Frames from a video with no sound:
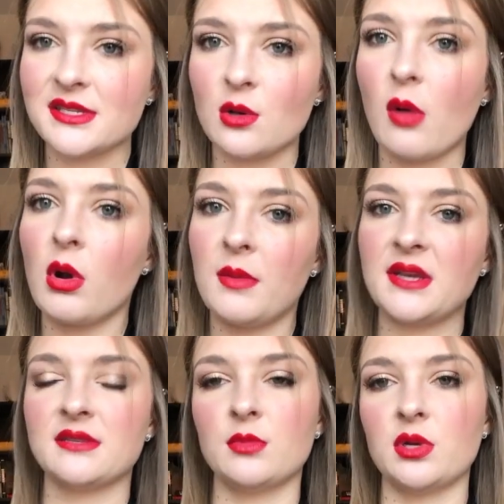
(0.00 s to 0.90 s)
so I want to
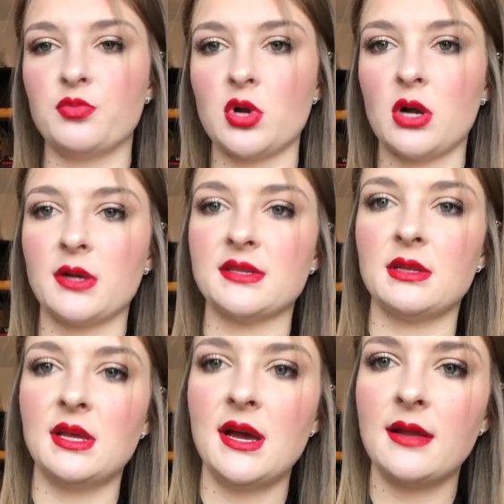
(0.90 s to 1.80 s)
make some good progress
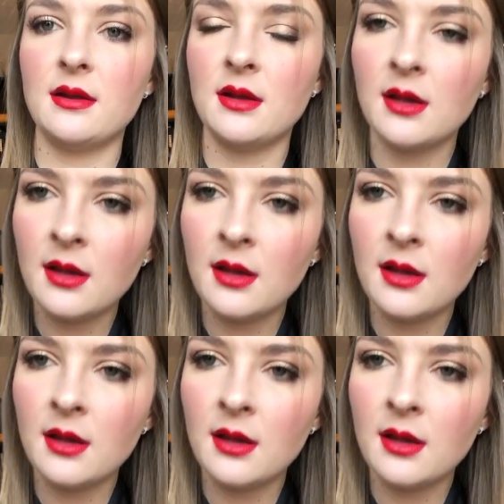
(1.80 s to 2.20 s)
on that.